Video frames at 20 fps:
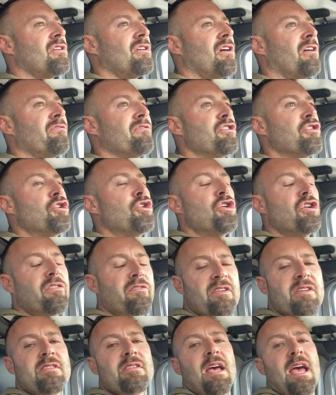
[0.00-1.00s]
of
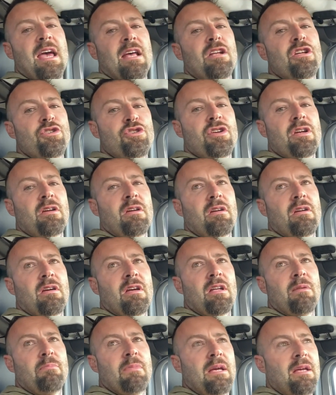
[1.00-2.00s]
nervous energy
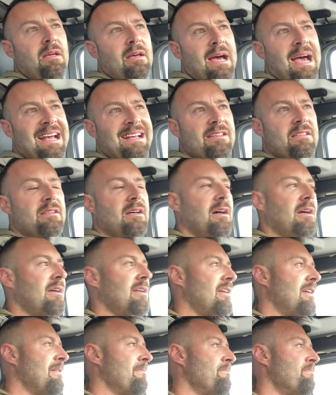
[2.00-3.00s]
in me,
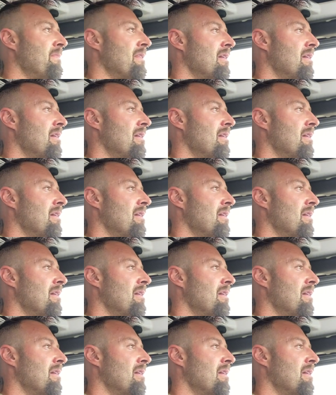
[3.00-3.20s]
anxiety.